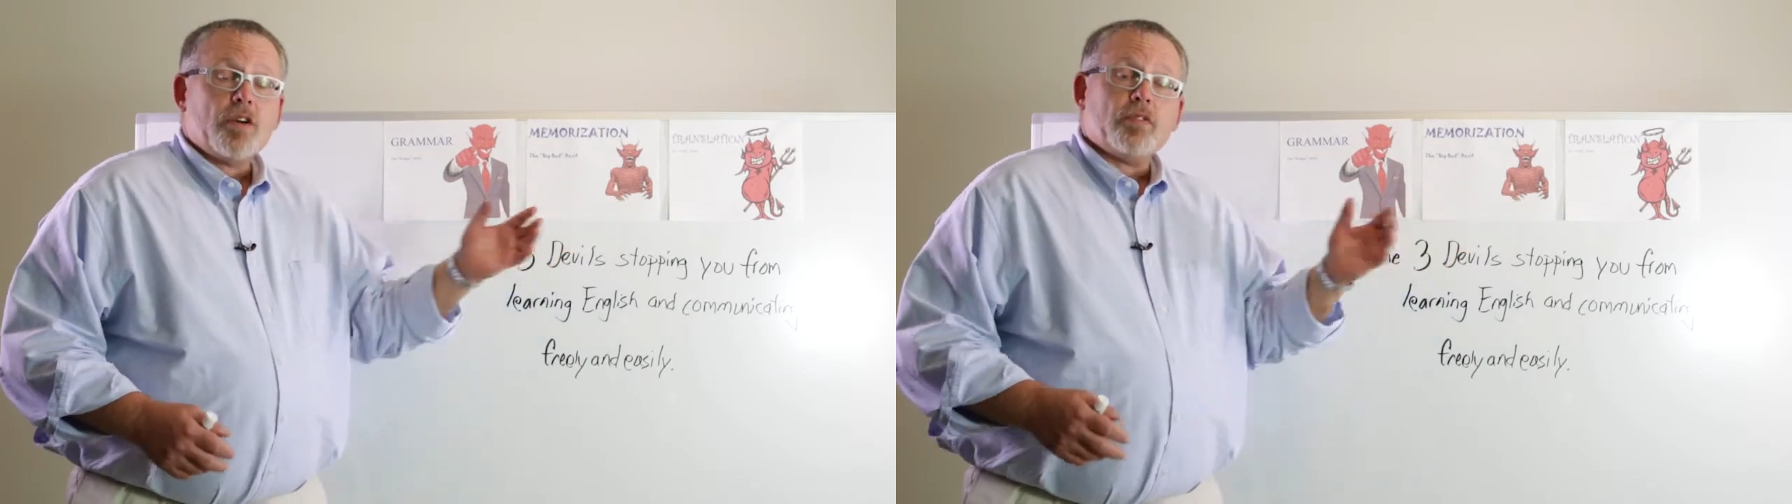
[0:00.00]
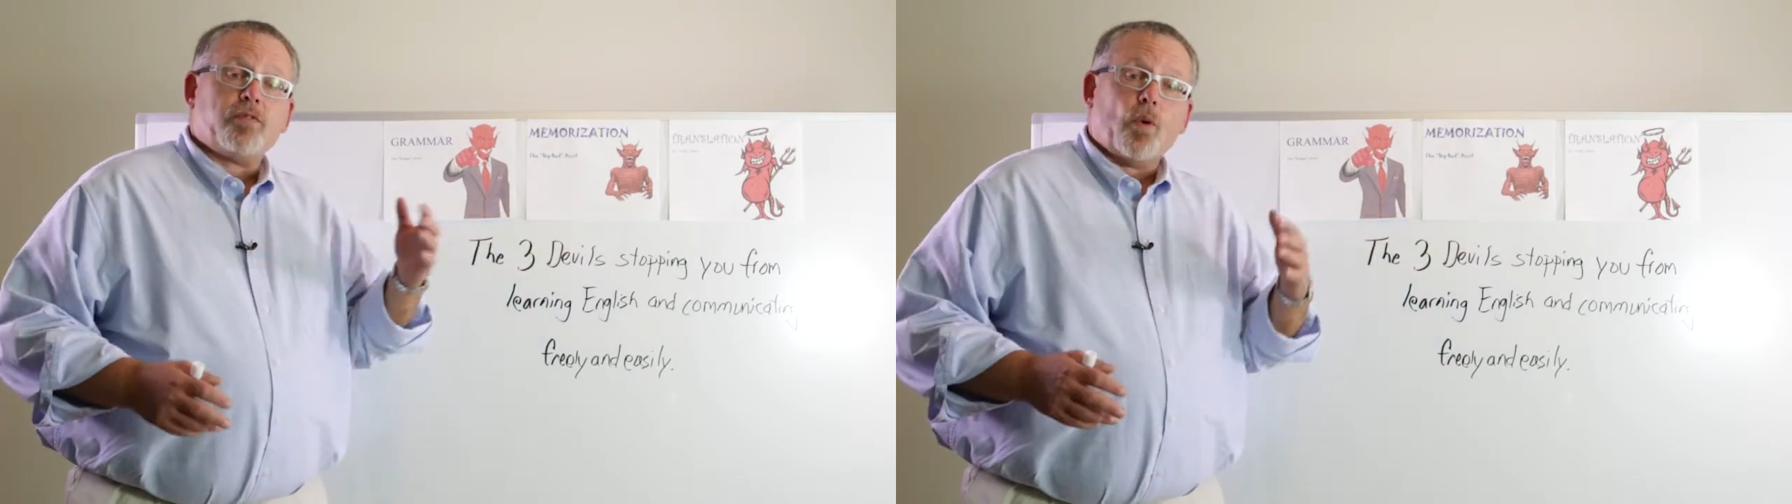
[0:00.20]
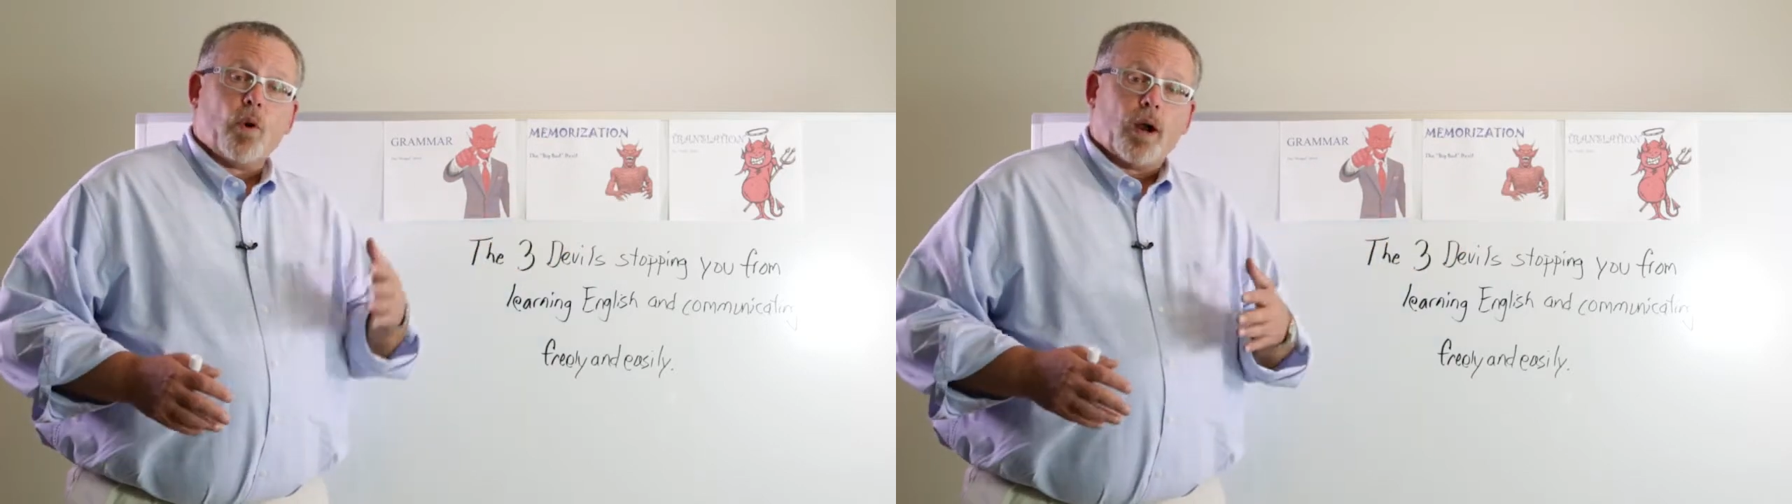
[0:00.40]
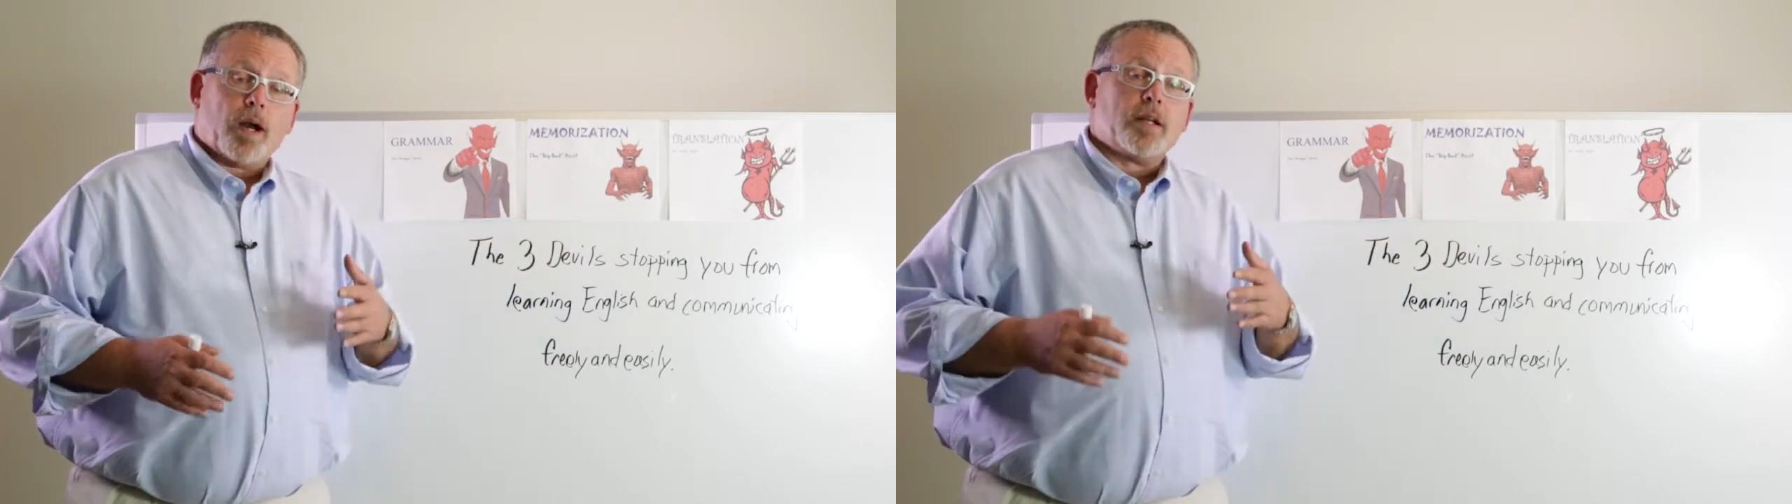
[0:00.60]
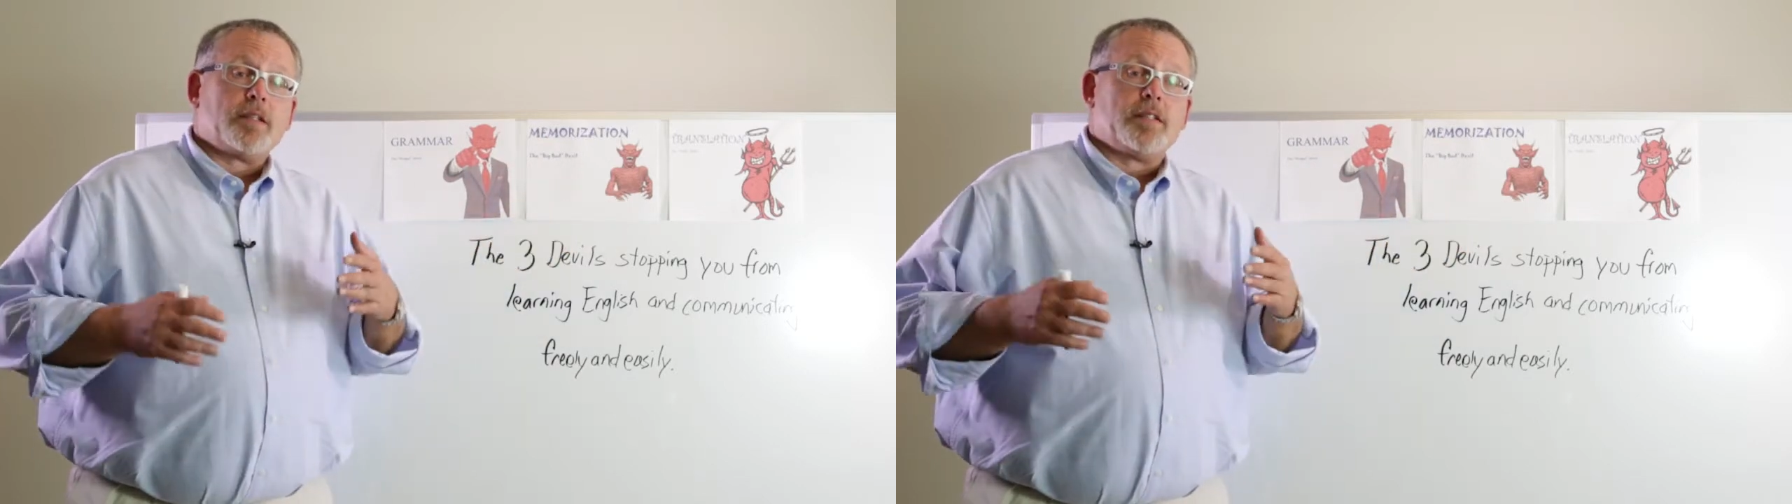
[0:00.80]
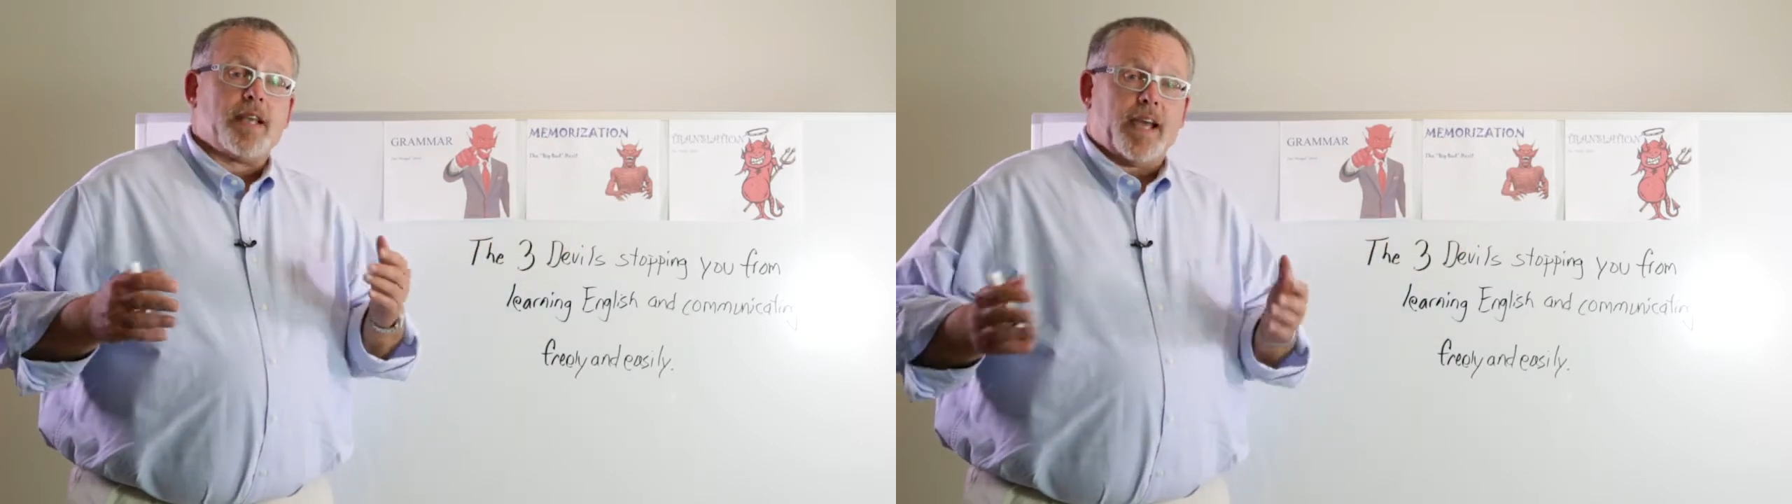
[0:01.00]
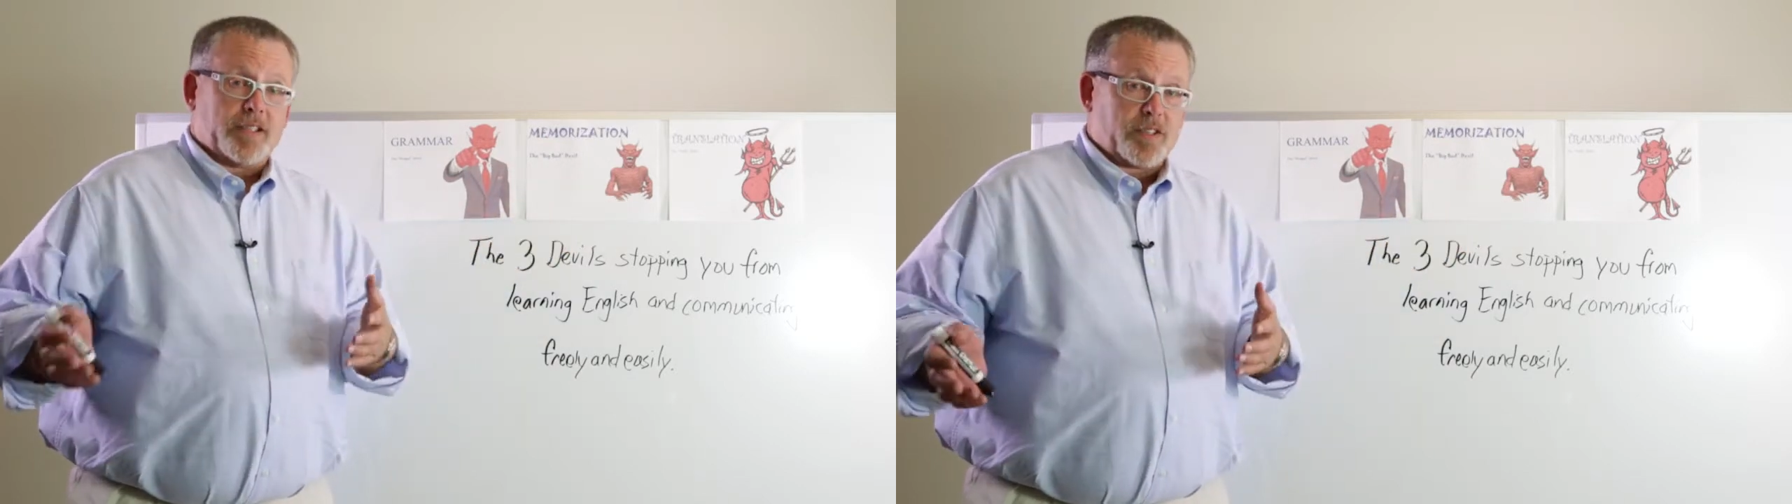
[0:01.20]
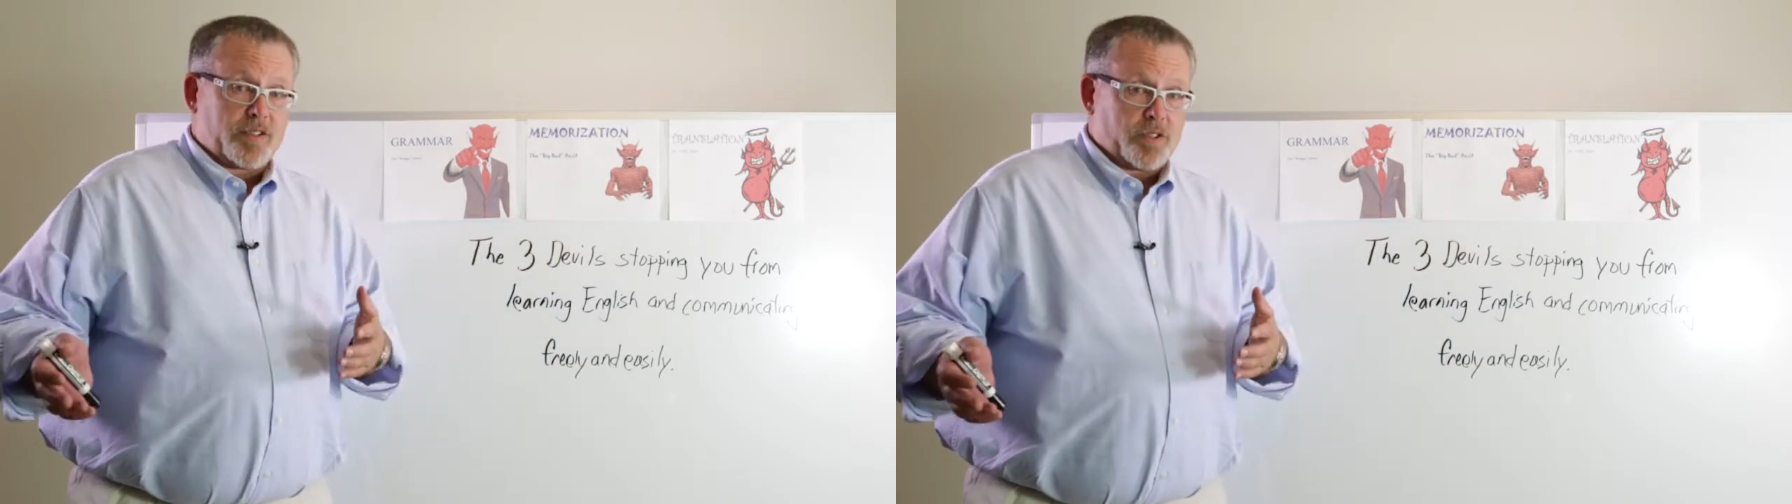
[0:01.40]
for
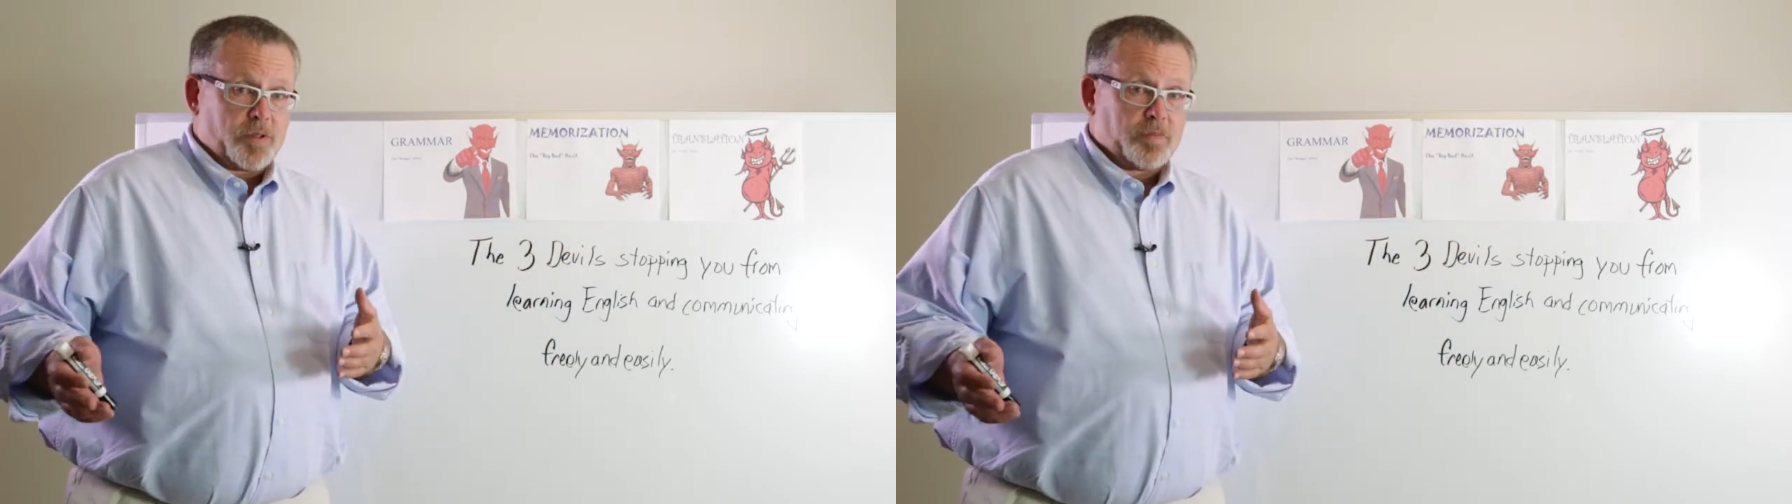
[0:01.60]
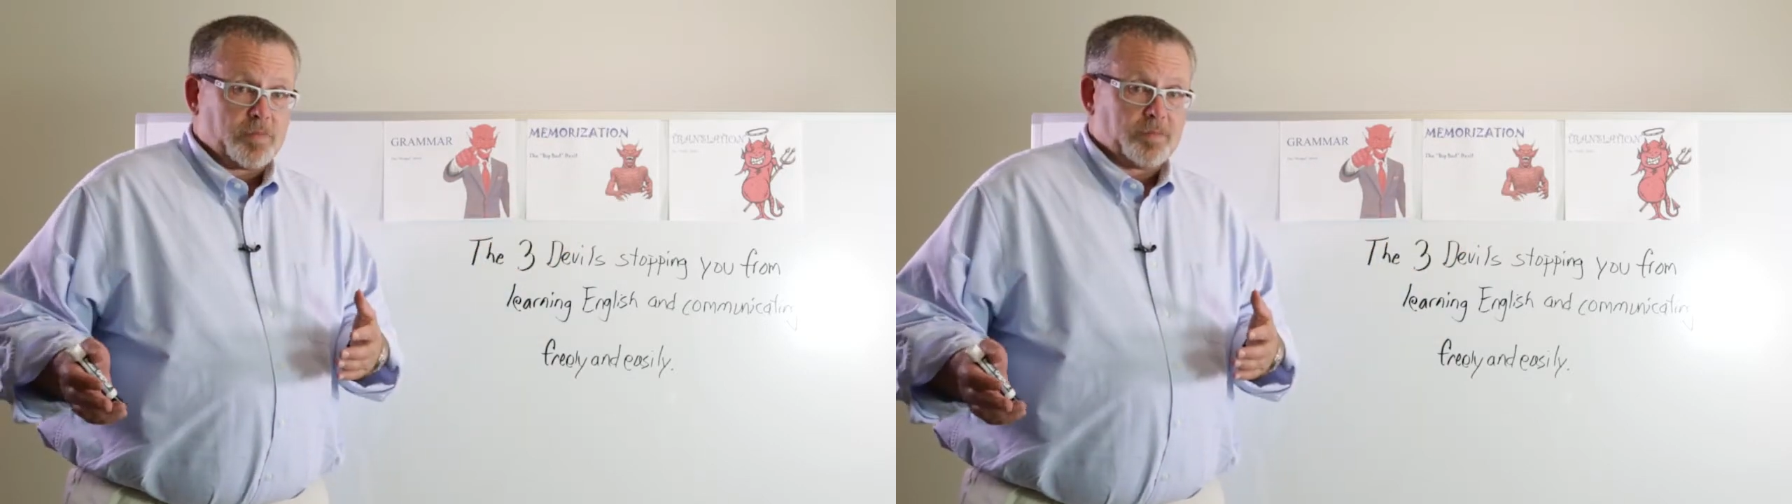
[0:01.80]
tests.